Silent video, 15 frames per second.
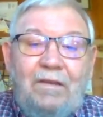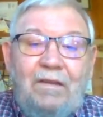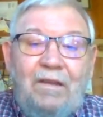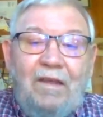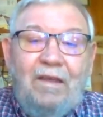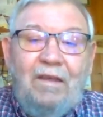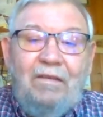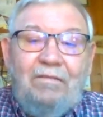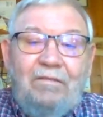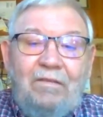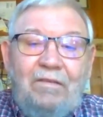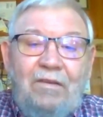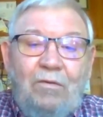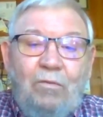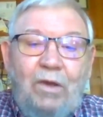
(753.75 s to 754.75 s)
a
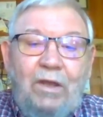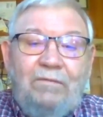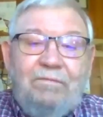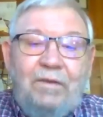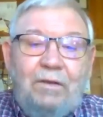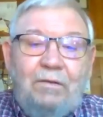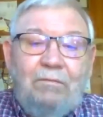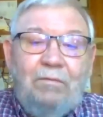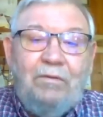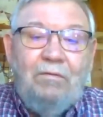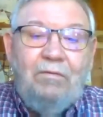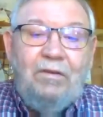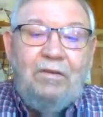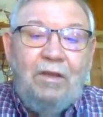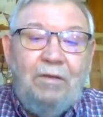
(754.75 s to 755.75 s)
wheat field with
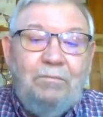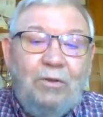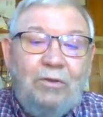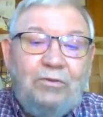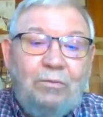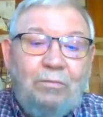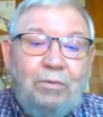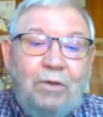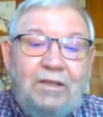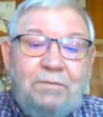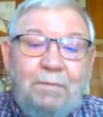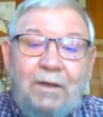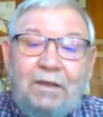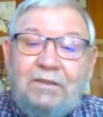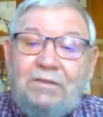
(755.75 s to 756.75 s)
only 10 bushel
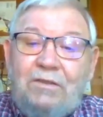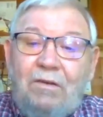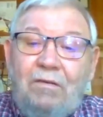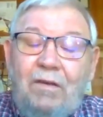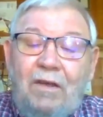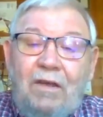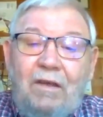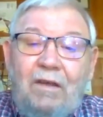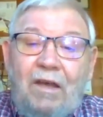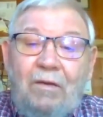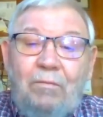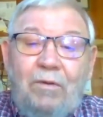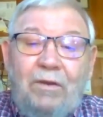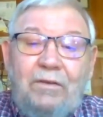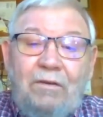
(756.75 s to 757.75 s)
prospects. So
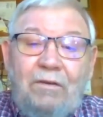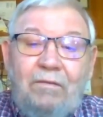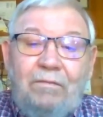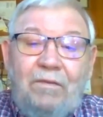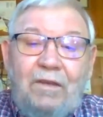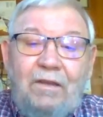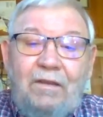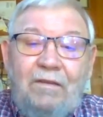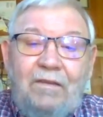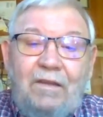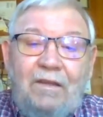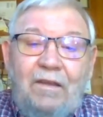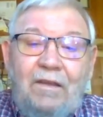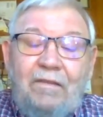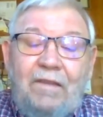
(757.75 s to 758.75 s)
I wonder
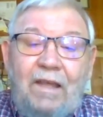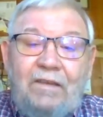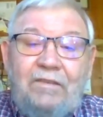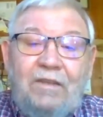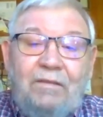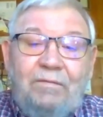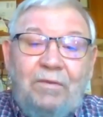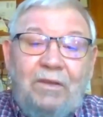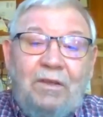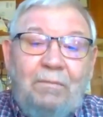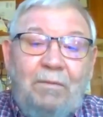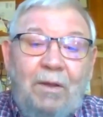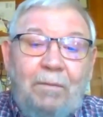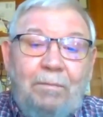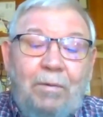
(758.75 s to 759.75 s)
if that's definitely
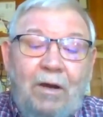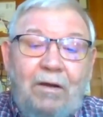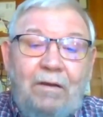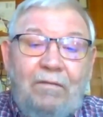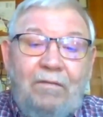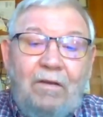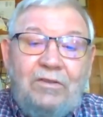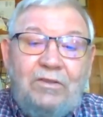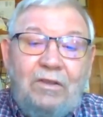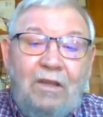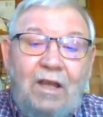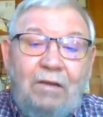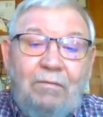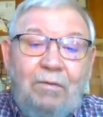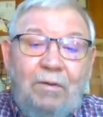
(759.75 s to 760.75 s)
going to be a part of our
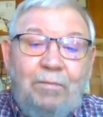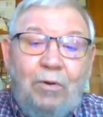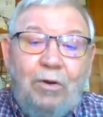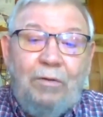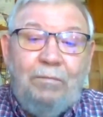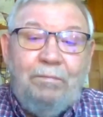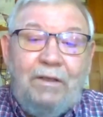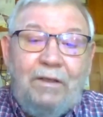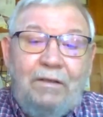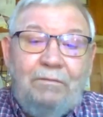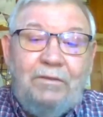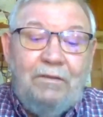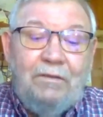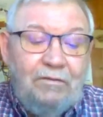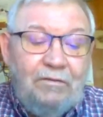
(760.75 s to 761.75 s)
July report, but it
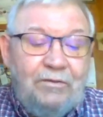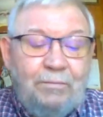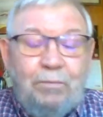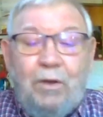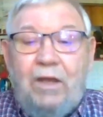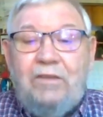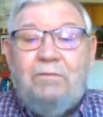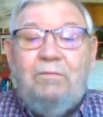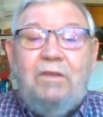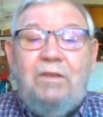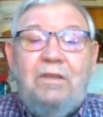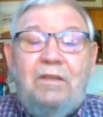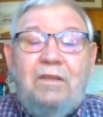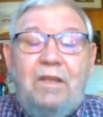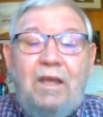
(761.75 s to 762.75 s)
was a little surprising we
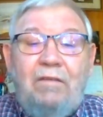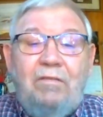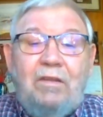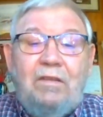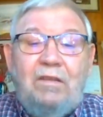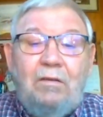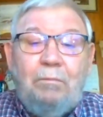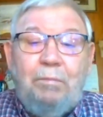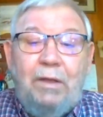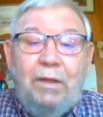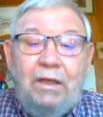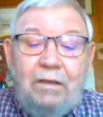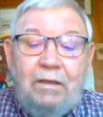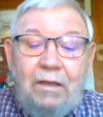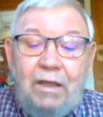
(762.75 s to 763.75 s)
didn't have a little
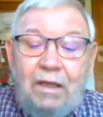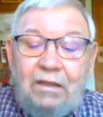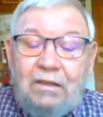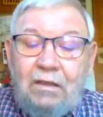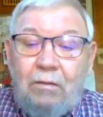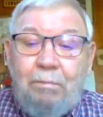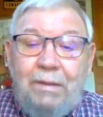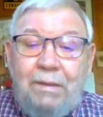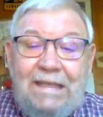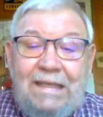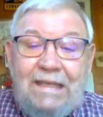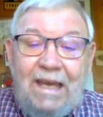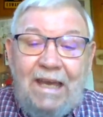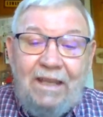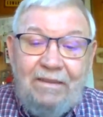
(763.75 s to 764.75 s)

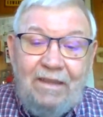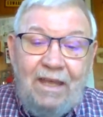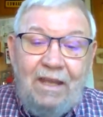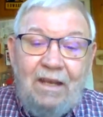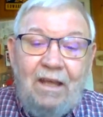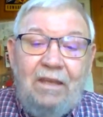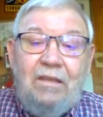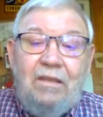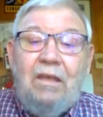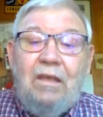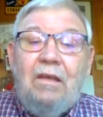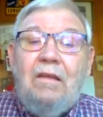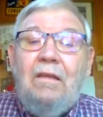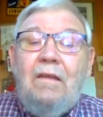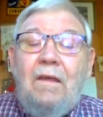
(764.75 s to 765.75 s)
peek at that
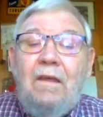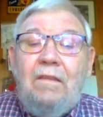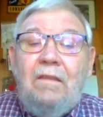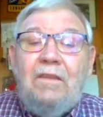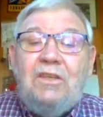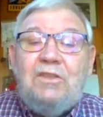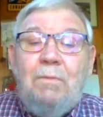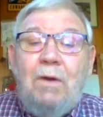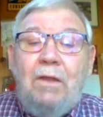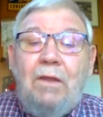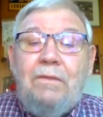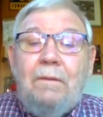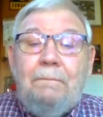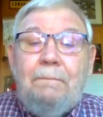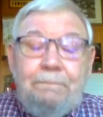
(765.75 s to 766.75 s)
idea this month.